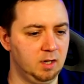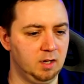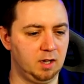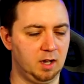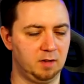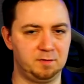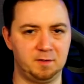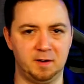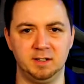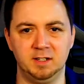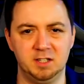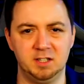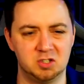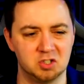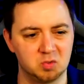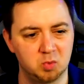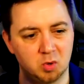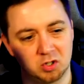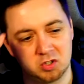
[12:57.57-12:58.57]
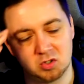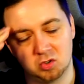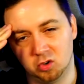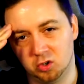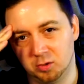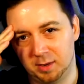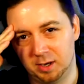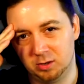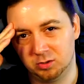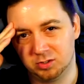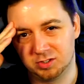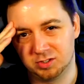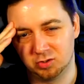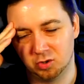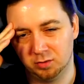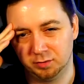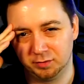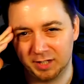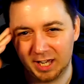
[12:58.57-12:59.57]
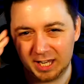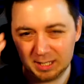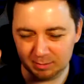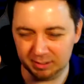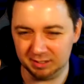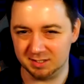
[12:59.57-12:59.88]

I finally just want to talk about sort of gaming